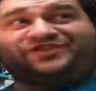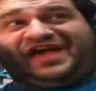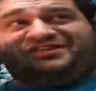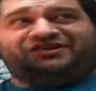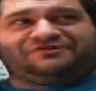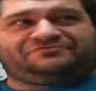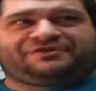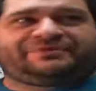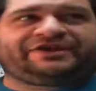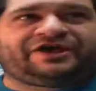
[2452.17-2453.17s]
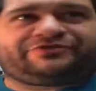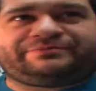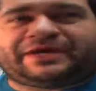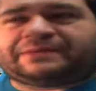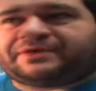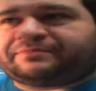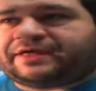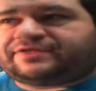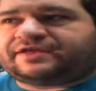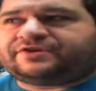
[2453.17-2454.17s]
side note, somebody else remind me
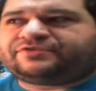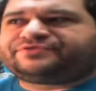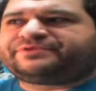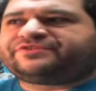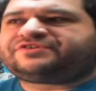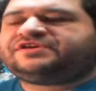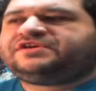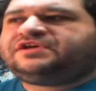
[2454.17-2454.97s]
about that here in a few minutes.